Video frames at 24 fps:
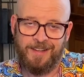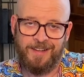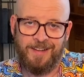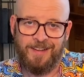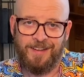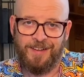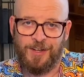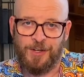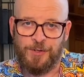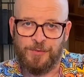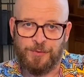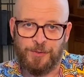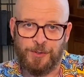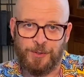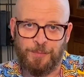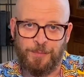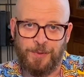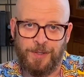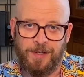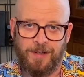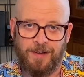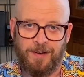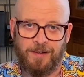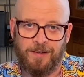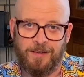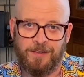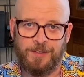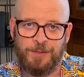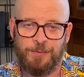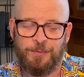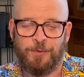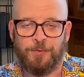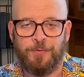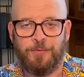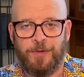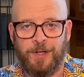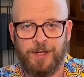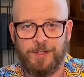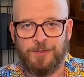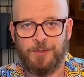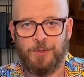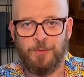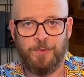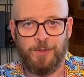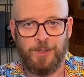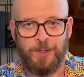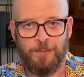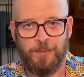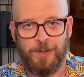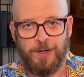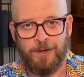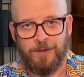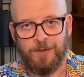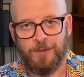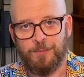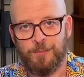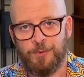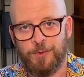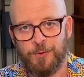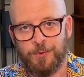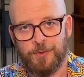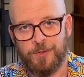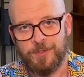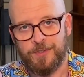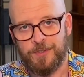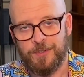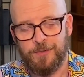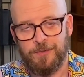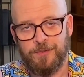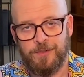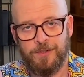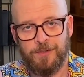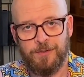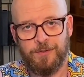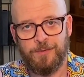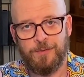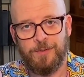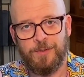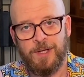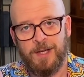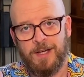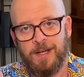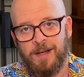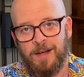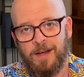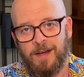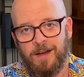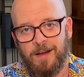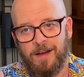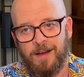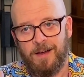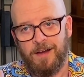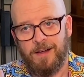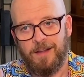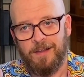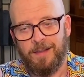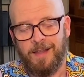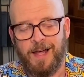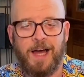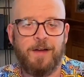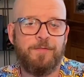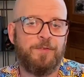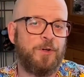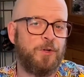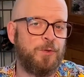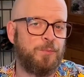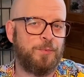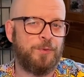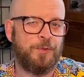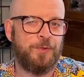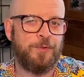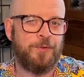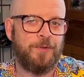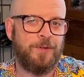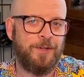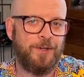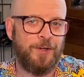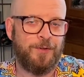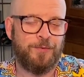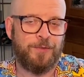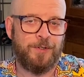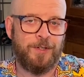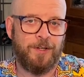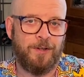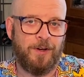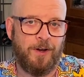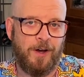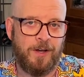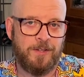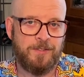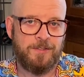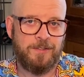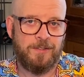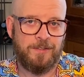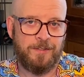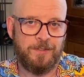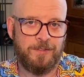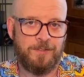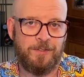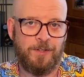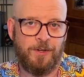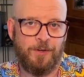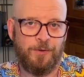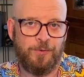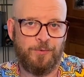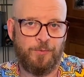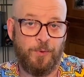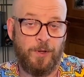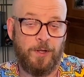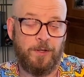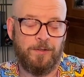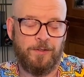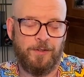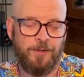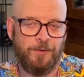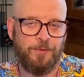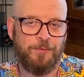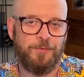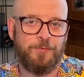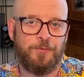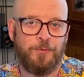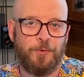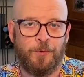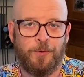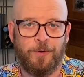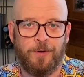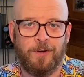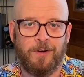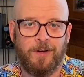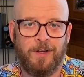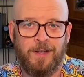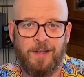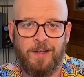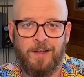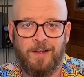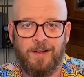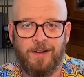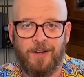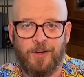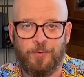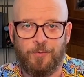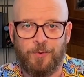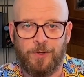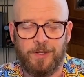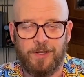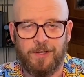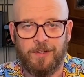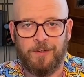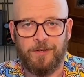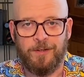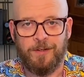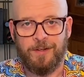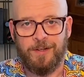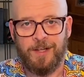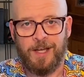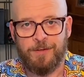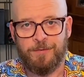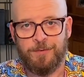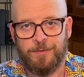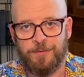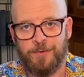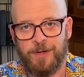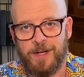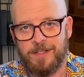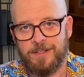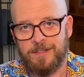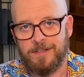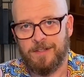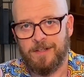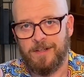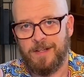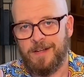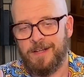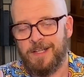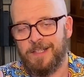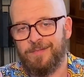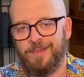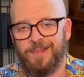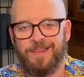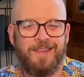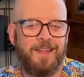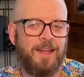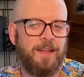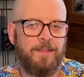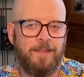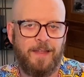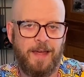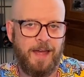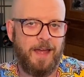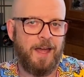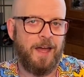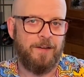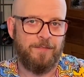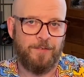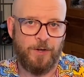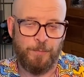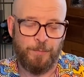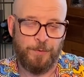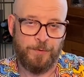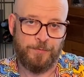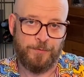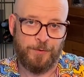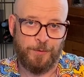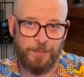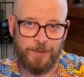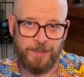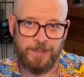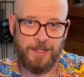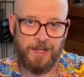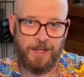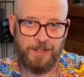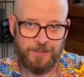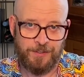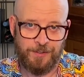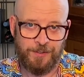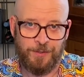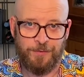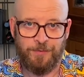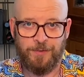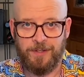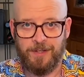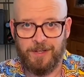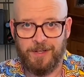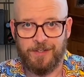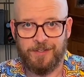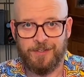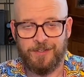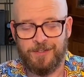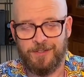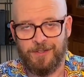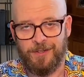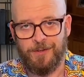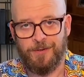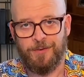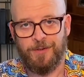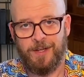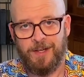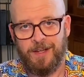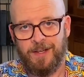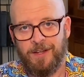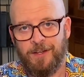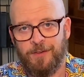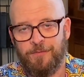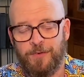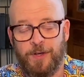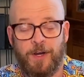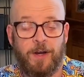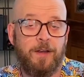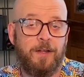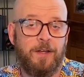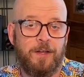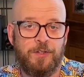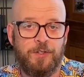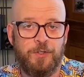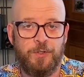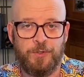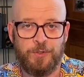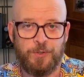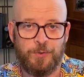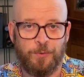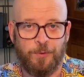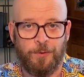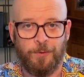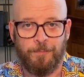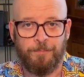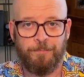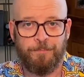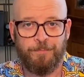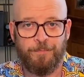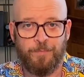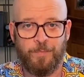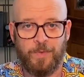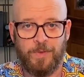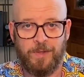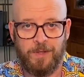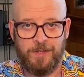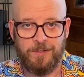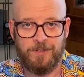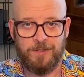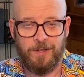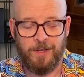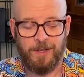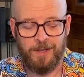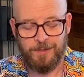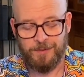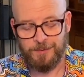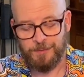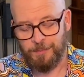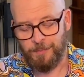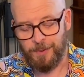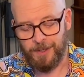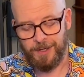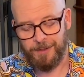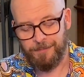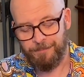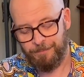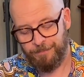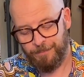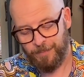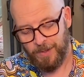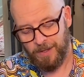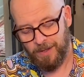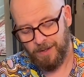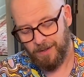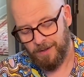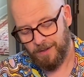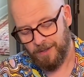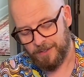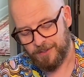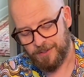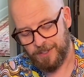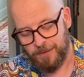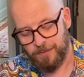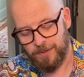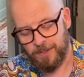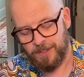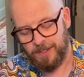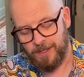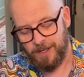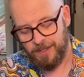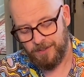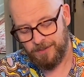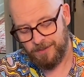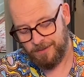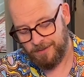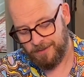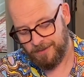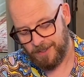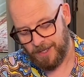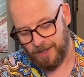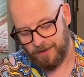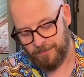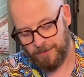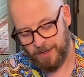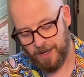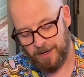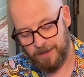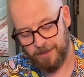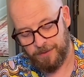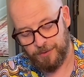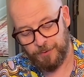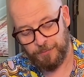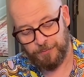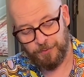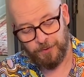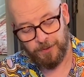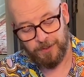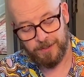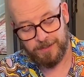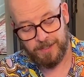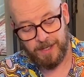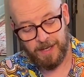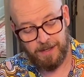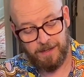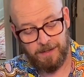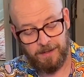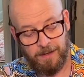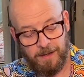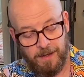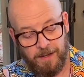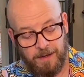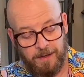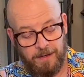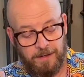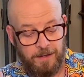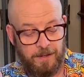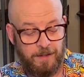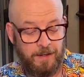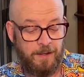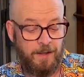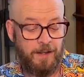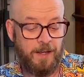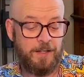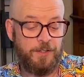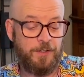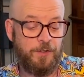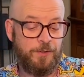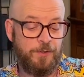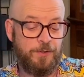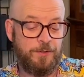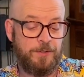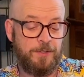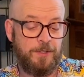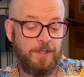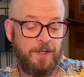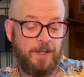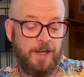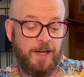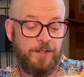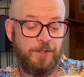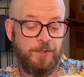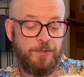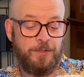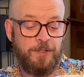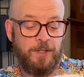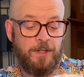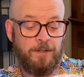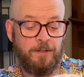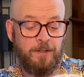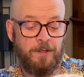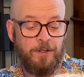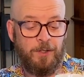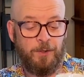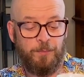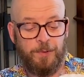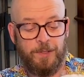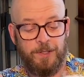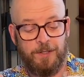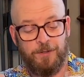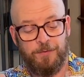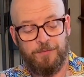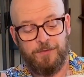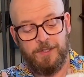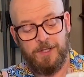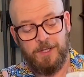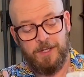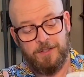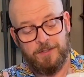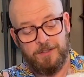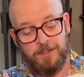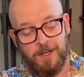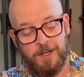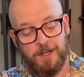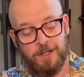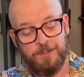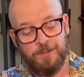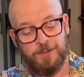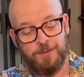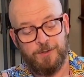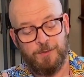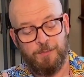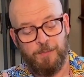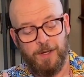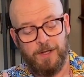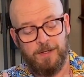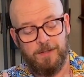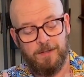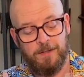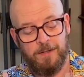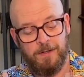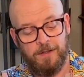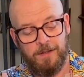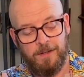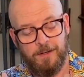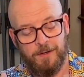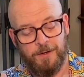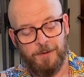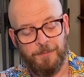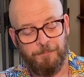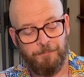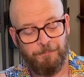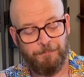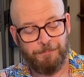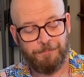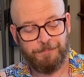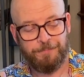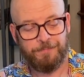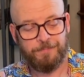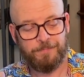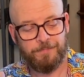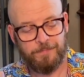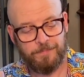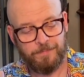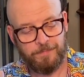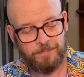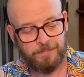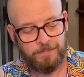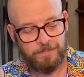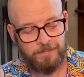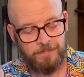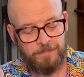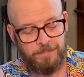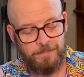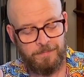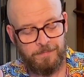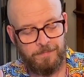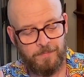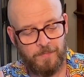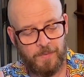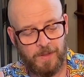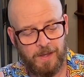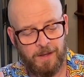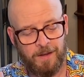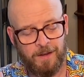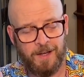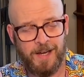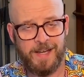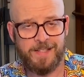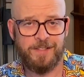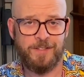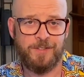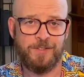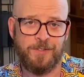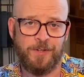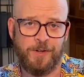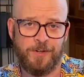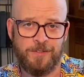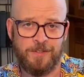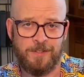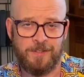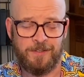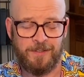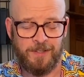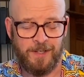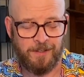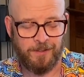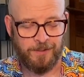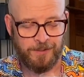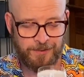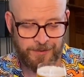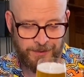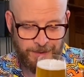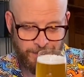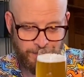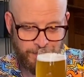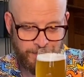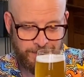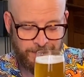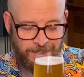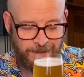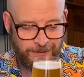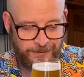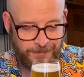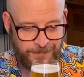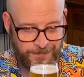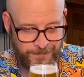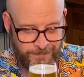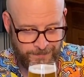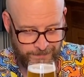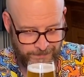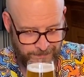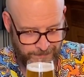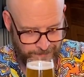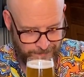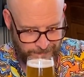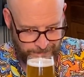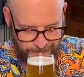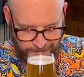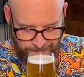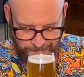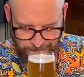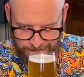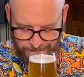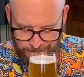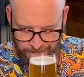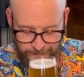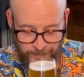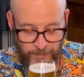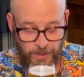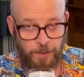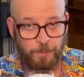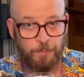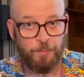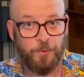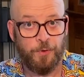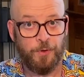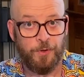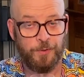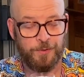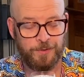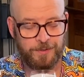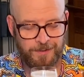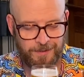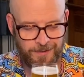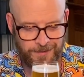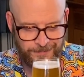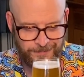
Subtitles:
over at Miel, and you won't find too many American brewers who do. Live Oak Brewery over in Austin is well known for a really good Hefeweizen, and I don't even think they have open fermentation over there. So very unusual these days, but let's give it a taste. I've got it as full as I can get it. And I do see a little bit of yeast kind of suspended in here as it starts to settle some. So, Prost.